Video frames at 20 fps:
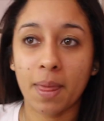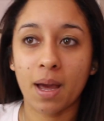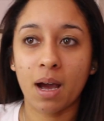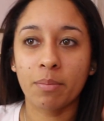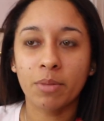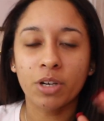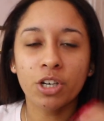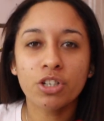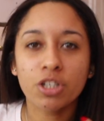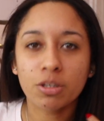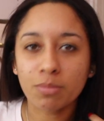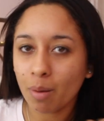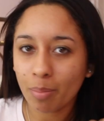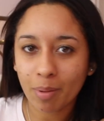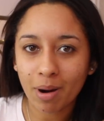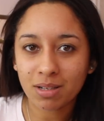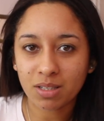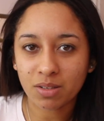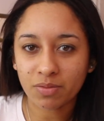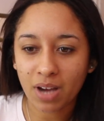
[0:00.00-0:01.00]
I'm gonna do my
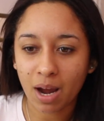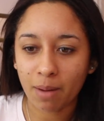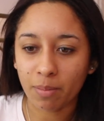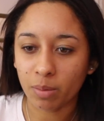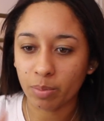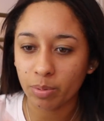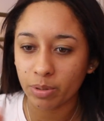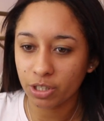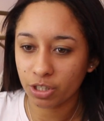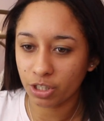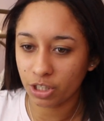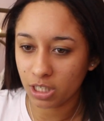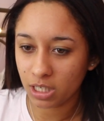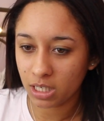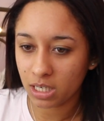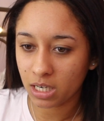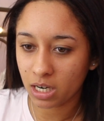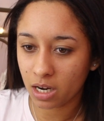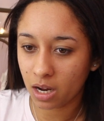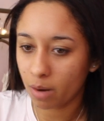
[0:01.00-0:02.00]
brows off camera because she
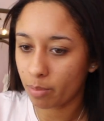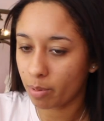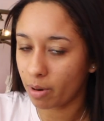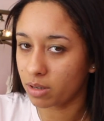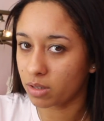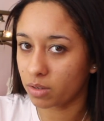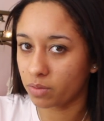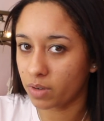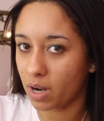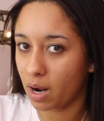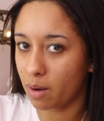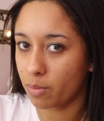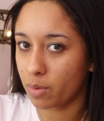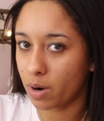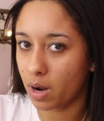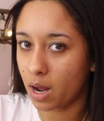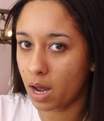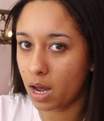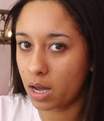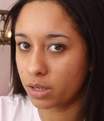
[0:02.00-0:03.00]
did her brows off
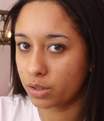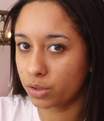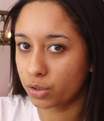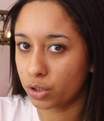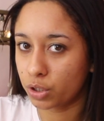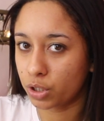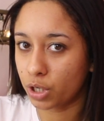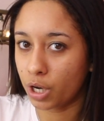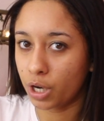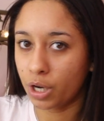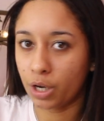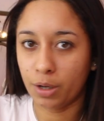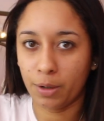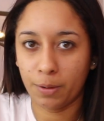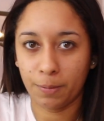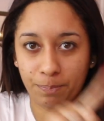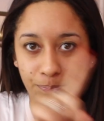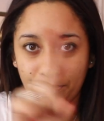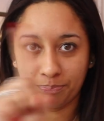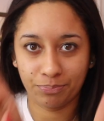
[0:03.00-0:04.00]
camera,
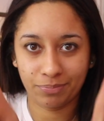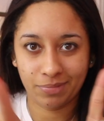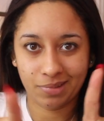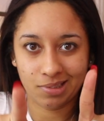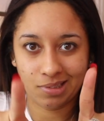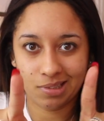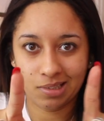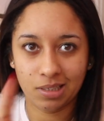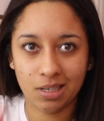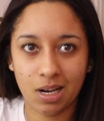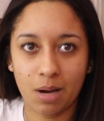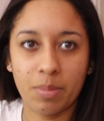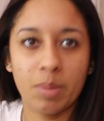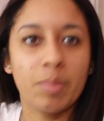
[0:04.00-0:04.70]
so I'll be